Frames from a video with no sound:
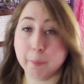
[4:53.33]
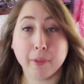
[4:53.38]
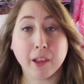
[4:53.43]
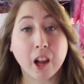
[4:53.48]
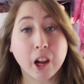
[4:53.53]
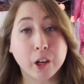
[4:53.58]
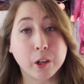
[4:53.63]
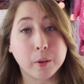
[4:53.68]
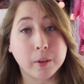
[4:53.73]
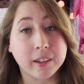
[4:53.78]

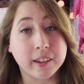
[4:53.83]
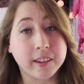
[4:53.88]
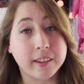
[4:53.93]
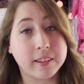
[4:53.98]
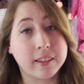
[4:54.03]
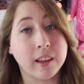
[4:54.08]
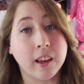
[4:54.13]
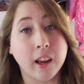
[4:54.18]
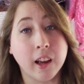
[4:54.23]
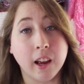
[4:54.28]
plot
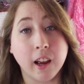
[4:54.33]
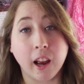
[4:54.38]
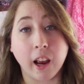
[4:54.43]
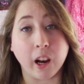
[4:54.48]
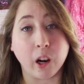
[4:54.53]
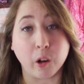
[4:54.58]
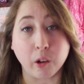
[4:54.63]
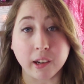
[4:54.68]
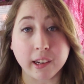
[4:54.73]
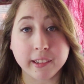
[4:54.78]
twists
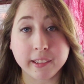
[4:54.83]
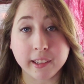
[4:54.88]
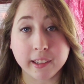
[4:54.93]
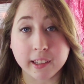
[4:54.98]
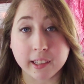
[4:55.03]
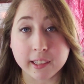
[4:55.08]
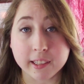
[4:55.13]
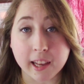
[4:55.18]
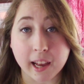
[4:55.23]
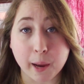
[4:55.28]
and crazy
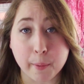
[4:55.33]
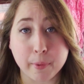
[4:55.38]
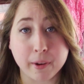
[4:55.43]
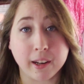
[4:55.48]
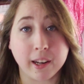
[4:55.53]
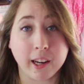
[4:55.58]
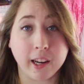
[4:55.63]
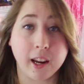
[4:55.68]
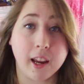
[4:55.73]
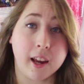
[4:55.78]
things
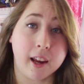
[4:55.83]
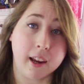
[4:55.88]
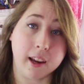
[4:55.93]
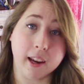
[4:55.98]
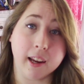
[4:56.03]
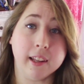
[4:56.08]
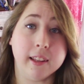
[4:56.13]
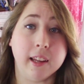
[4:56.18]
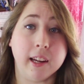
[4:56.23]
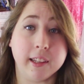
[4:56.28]
happening
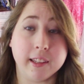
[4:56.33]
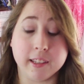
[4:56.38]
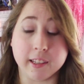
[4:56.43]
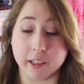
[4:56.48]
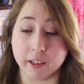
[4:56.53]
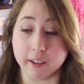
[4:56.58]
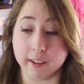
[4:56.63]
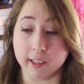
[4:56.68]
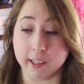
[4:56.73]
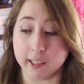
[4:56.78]
in that
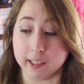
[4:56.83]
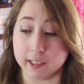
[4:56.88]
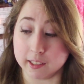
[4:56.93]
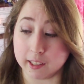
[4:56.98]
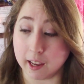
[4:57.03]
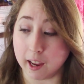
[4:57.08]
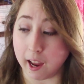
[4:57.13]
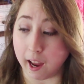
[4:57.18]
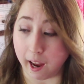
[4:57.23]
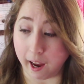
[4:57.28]
series,
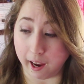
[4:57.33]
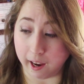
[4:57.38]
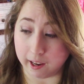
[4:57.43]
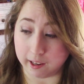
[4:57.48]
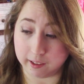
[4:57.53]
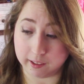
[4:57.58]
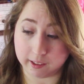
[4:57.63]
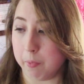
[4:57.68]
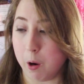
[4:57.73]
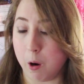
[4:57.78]

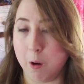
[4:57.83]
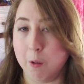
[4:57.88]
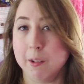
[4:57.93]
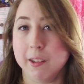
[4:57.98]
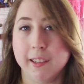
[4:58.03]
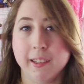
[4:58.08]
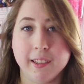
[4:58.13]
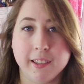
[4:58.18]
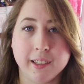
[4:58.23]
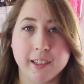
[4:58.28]
and
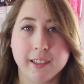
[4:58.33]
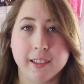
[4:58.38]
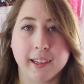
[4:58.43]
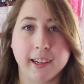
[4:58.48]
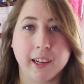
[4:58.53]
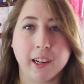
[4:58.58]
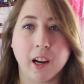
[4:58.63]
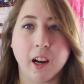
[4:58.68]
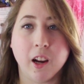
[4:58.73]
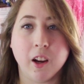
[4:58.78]
always just
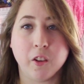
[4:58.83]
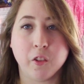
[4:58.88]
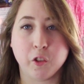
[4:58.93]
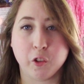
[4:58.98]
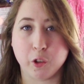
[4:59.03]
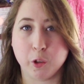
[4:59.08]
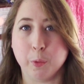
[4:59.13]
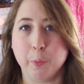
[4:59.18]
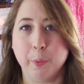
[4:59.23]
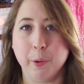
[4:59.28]
like
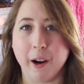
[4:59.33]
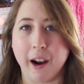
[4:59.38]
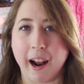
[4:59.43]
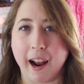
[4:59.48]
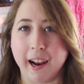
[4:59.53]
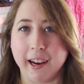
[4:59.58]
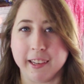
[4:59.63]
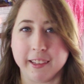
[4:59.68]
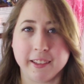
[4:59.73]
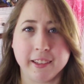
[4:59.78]

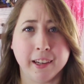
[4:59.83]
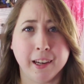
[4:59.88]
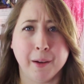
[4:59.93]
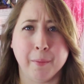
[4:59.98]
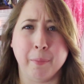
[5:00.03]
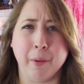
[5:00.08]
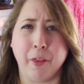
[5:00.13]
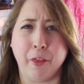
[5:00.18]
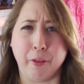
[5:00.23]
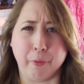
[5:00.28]
surprised
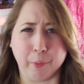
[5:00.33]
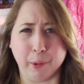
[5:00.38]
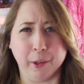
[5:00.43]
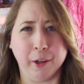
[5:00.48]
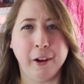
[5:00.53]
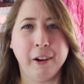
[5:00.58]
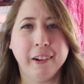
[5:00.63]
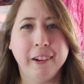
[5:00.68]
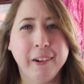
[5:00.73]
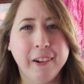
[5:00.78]
but
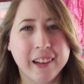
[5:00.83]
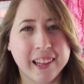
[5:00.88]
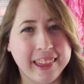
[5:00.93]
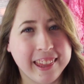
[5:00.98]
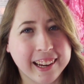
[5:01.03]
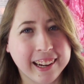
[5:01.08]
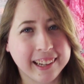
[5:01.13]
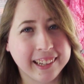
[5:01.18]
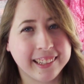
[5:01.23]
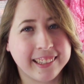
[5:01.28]
thrilled with
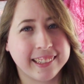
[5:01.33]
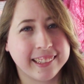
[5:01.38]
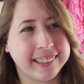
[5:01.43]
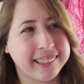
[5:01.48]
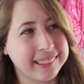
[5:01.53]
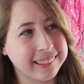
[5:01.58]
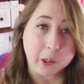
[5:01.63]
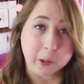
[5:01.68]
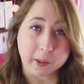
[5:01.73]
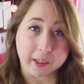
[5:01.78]
it.
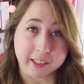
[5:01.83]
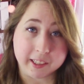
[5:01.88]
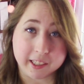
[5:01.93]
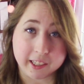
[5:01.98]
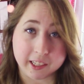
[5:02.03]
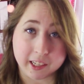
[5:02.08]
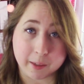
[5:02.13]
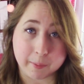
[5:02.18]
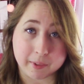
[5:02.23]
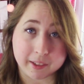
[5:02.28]

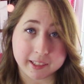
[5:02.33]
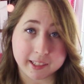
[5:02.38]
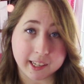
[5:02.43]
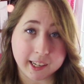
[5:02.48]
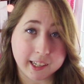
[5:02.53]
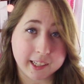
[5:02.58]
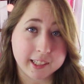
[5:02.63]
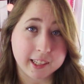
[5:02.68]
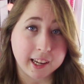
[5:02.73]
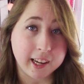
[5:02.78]
Question number
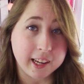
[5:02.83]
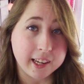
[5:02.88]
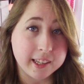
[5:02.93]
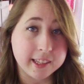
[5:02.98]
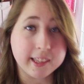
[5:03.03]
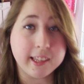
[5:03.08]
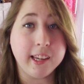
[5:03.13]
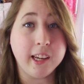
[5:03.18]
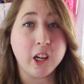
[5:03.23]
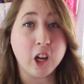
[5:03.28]
6 is the